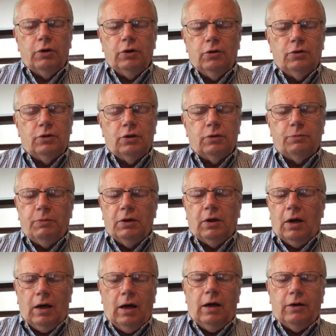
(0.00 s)
years. It's been
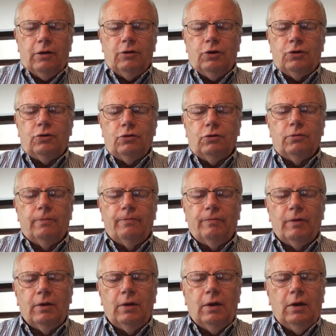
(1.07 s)
a hot issue.
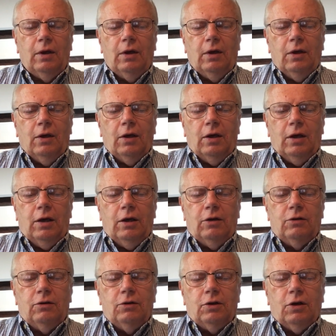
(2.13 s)

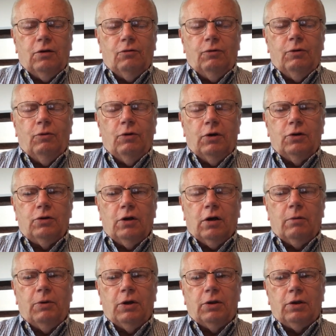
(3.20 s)
And uh, we want to talk
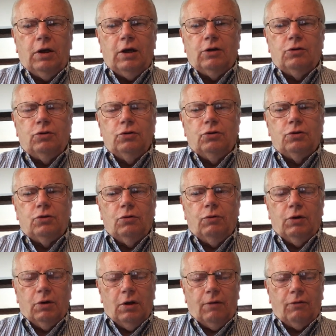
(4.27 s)
about that too so we
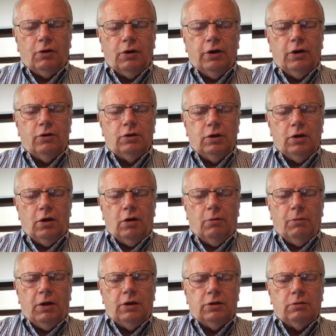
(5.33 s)
can have clarity in our
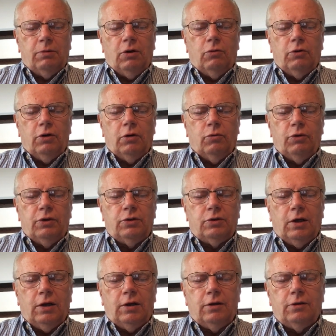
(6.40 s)
minds about where we
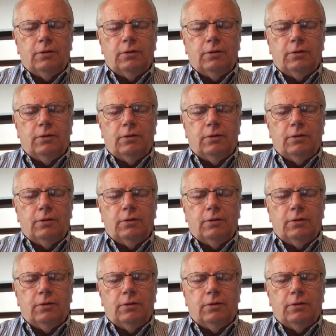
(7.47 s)
stand.